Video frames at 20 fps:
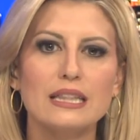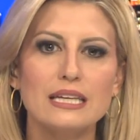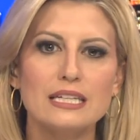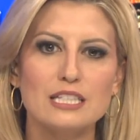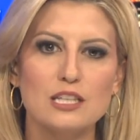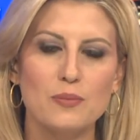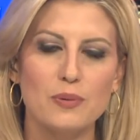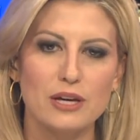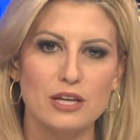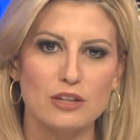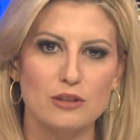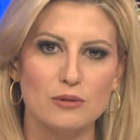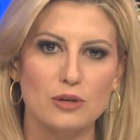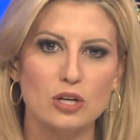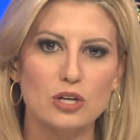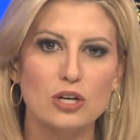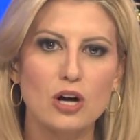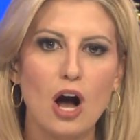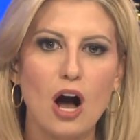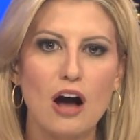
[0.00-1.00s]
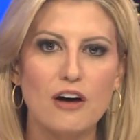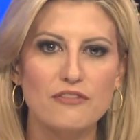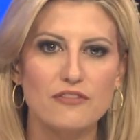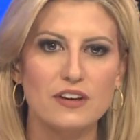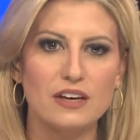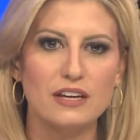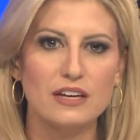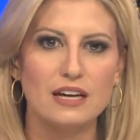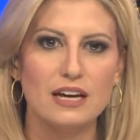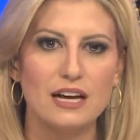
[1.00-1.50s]
Elizabeth. Her
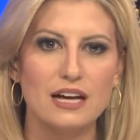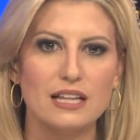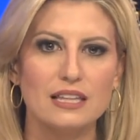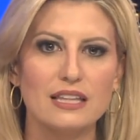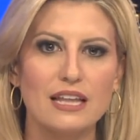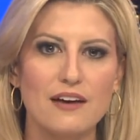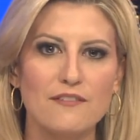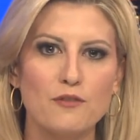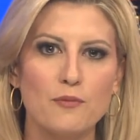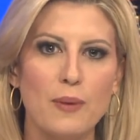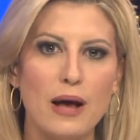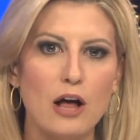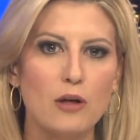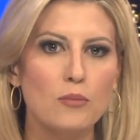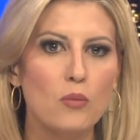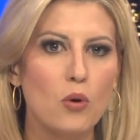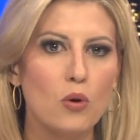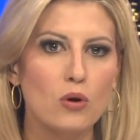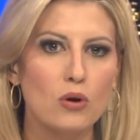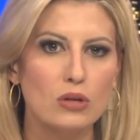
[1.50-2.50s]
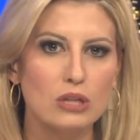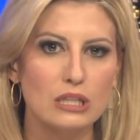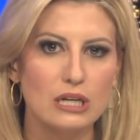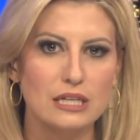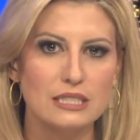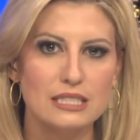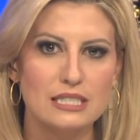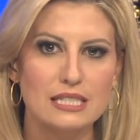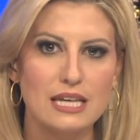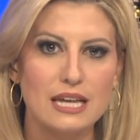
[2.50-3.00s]
coffin left Balmoral
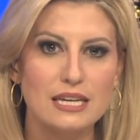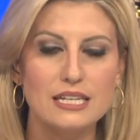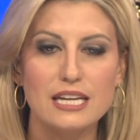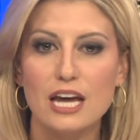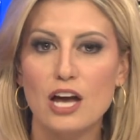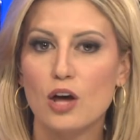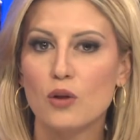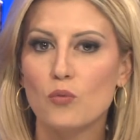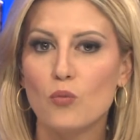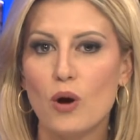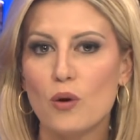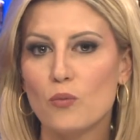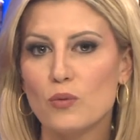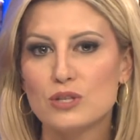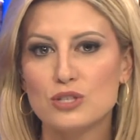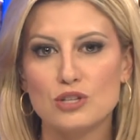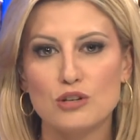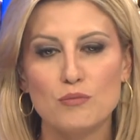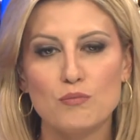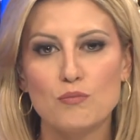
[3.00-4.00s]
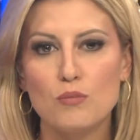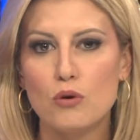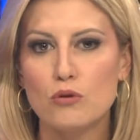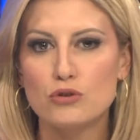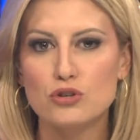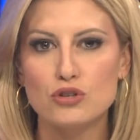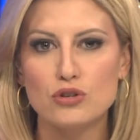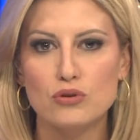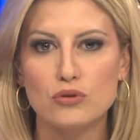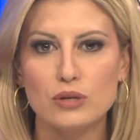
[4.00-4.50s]
on Sunday on what was an
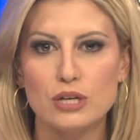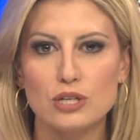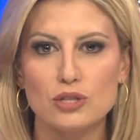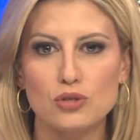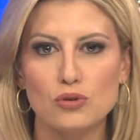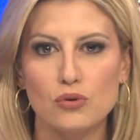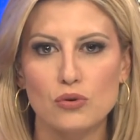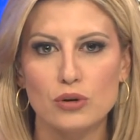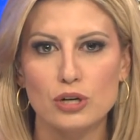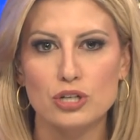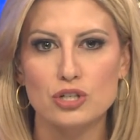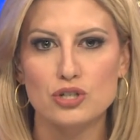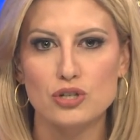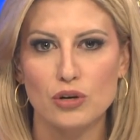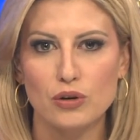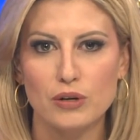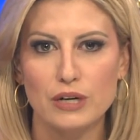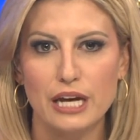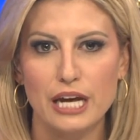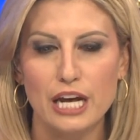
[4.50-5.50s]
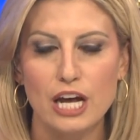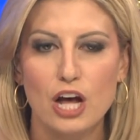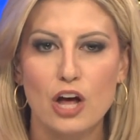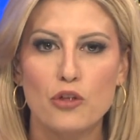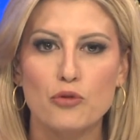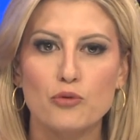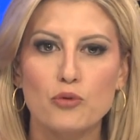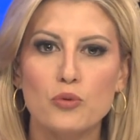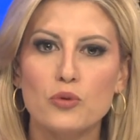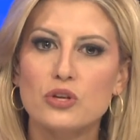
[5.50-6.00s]
emotional, historic journey
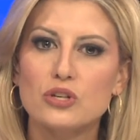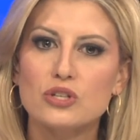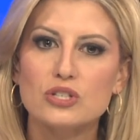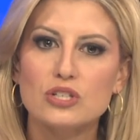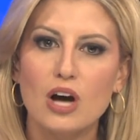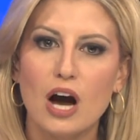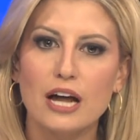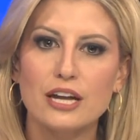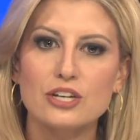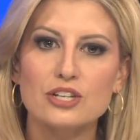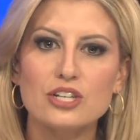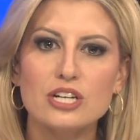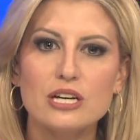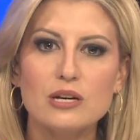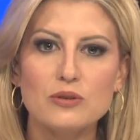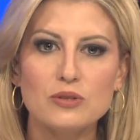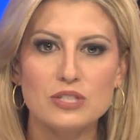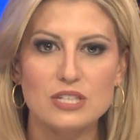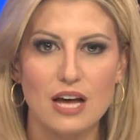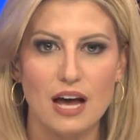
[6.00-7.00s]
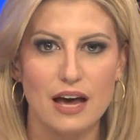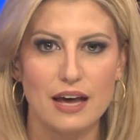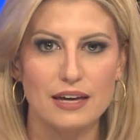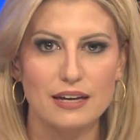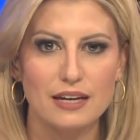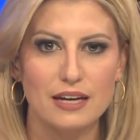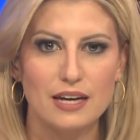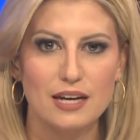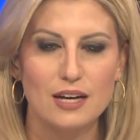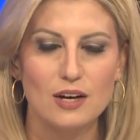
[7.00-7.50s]
through the Scottish
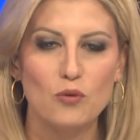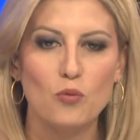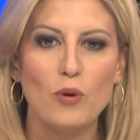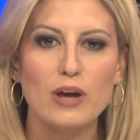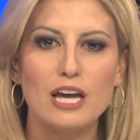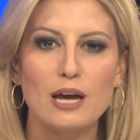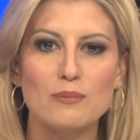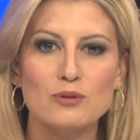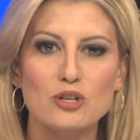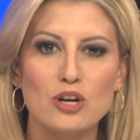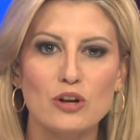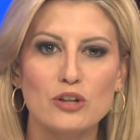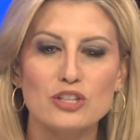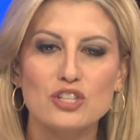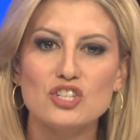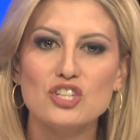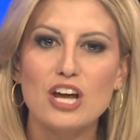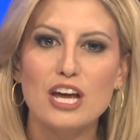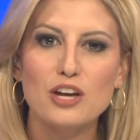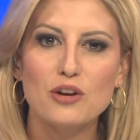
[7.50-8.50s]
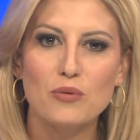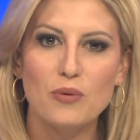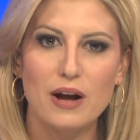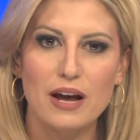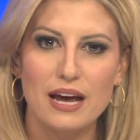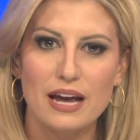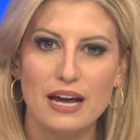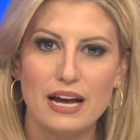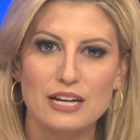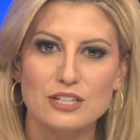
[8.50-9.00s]
hillside. Wake Up Charlotte's Jay
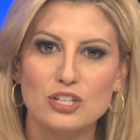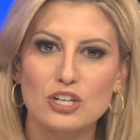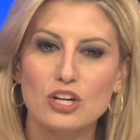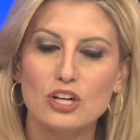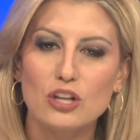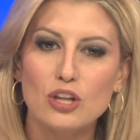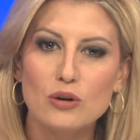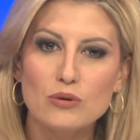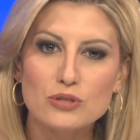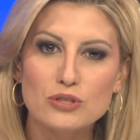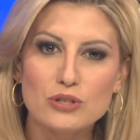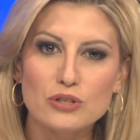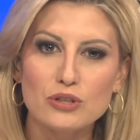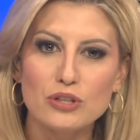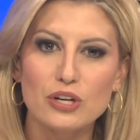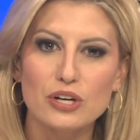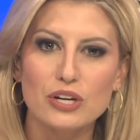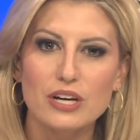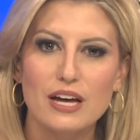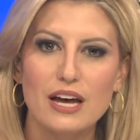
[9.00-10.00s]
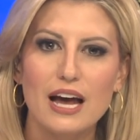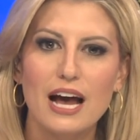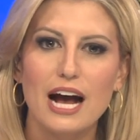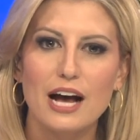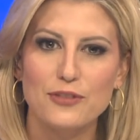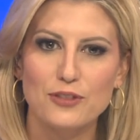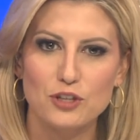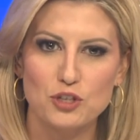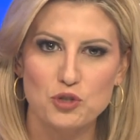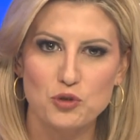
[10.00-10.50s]
Gray has a closer look
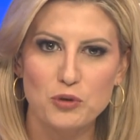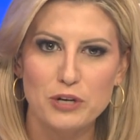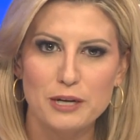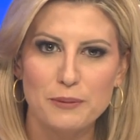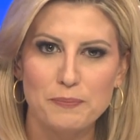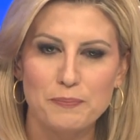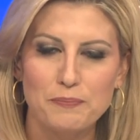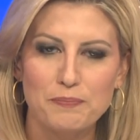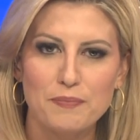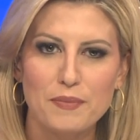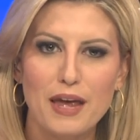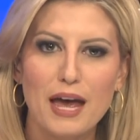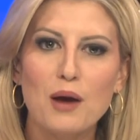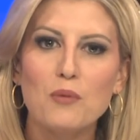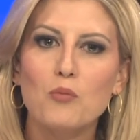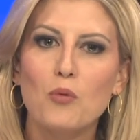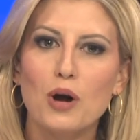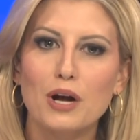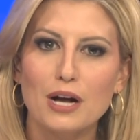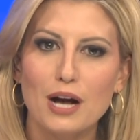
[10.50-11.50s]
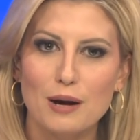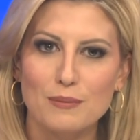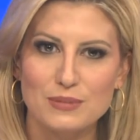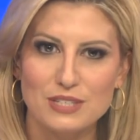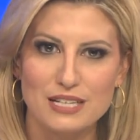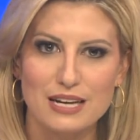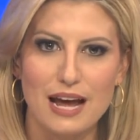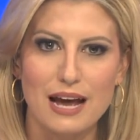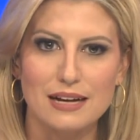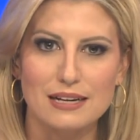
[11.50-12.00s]
at the trip and what
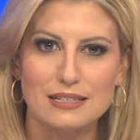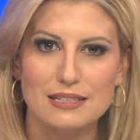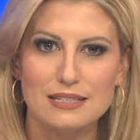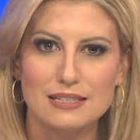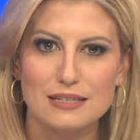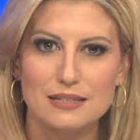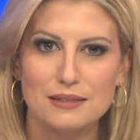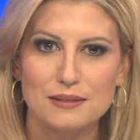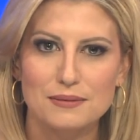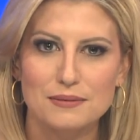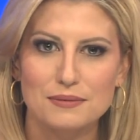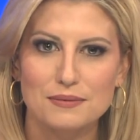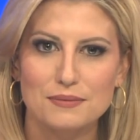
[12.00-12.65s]
comes next.